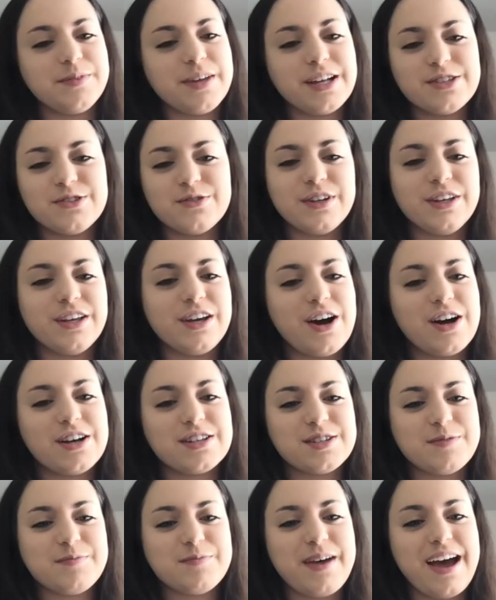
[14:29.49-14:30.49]
That's really
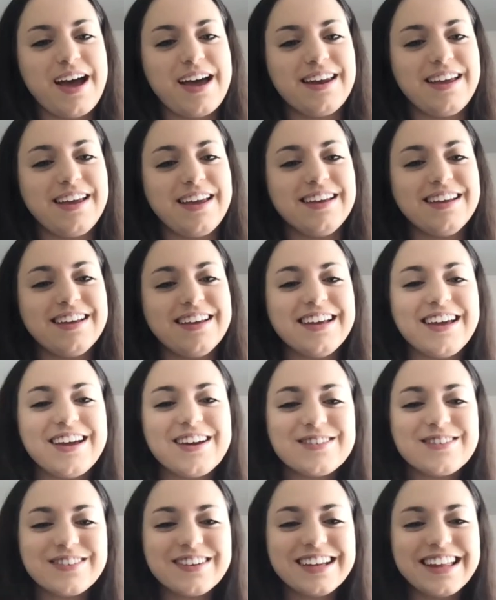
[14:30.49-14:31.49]
awesome, Patti.
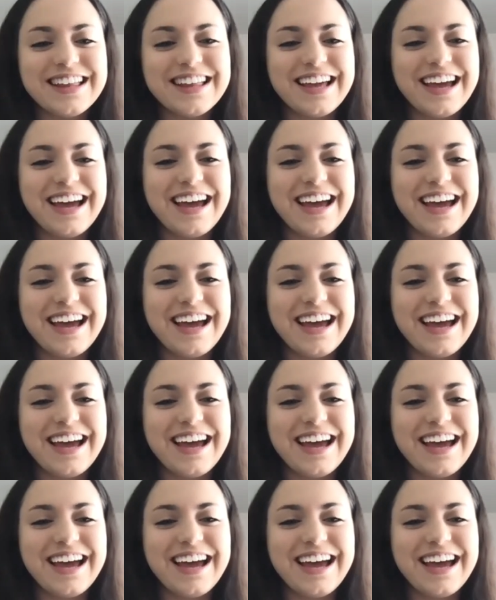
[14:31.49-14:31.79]
It really